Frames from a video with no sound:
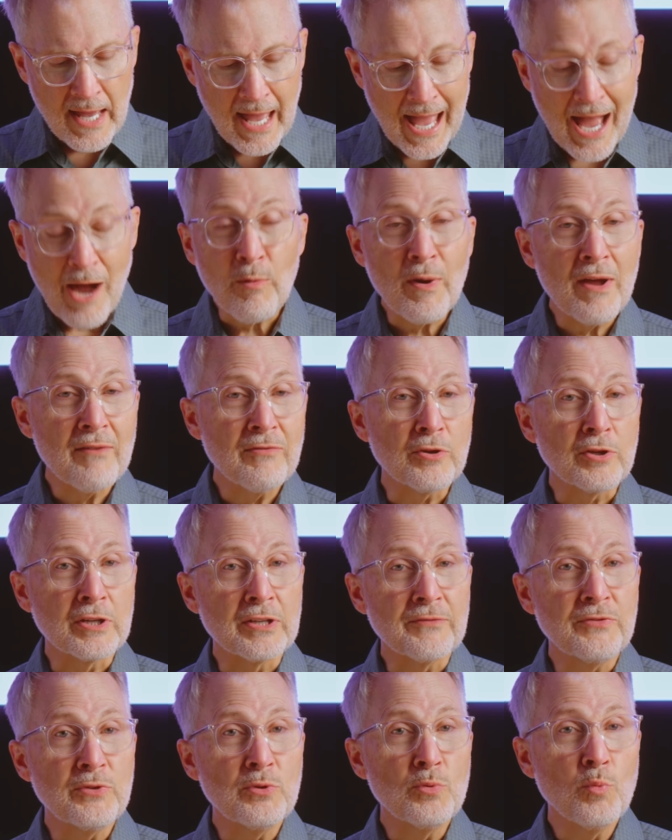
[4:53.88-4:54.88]
However,
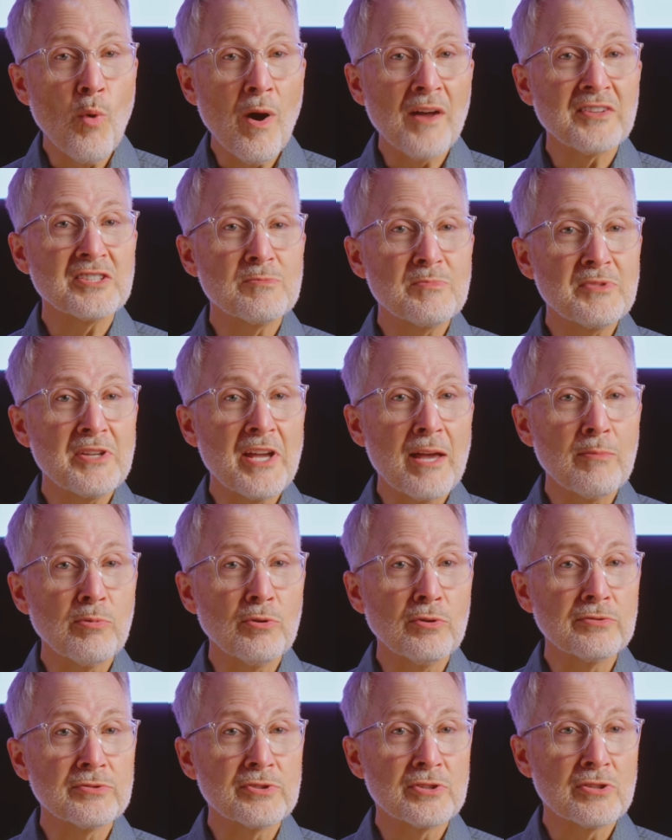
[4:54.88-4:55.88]
if you want to be
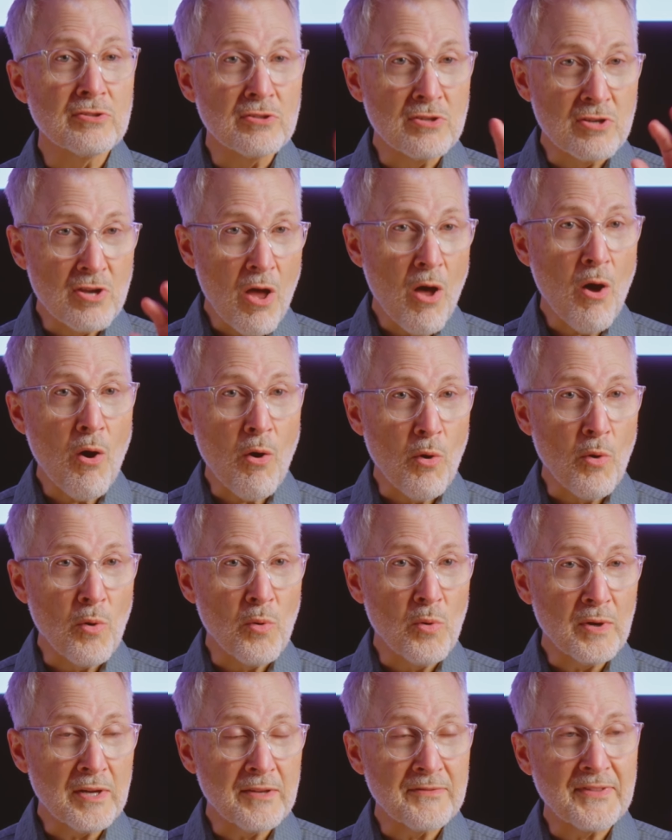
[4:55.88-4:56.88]
able to
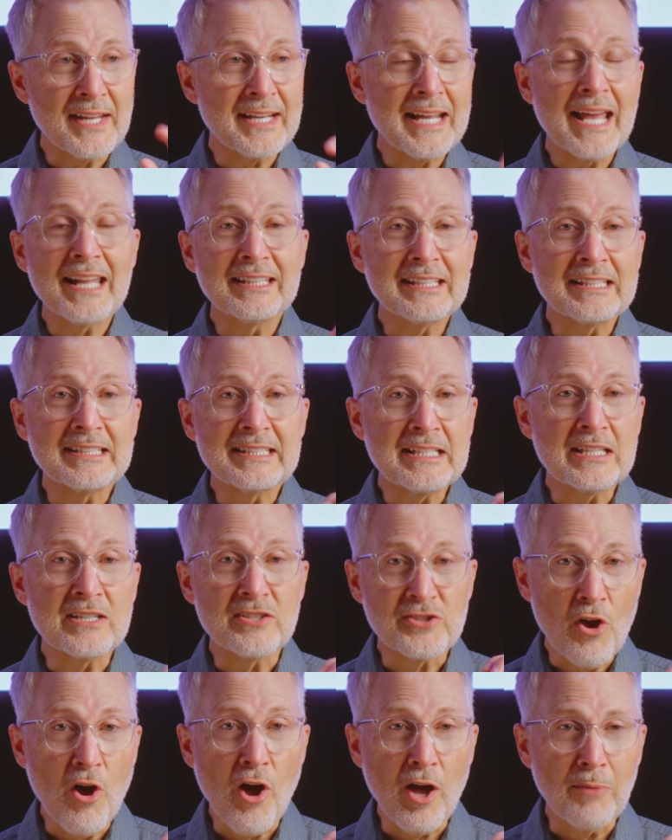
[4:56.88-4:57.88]
know if that LED
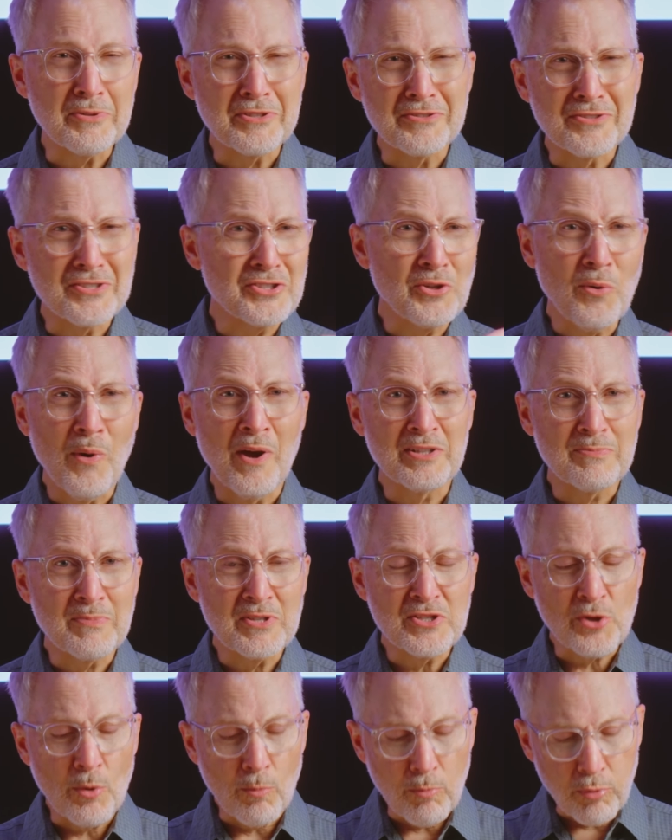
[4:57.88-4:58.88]
is on, but you just don't want it to be
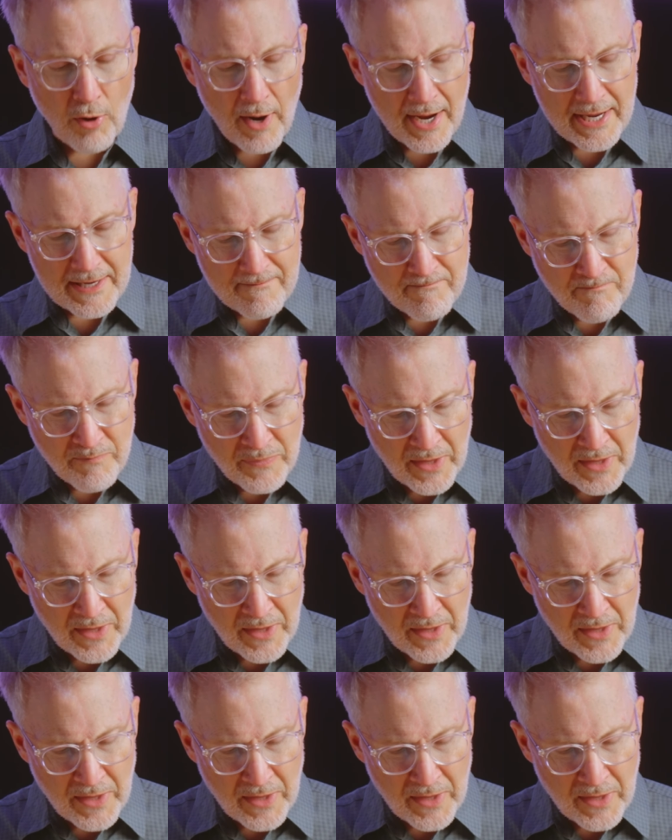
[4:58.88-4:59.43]
so bright,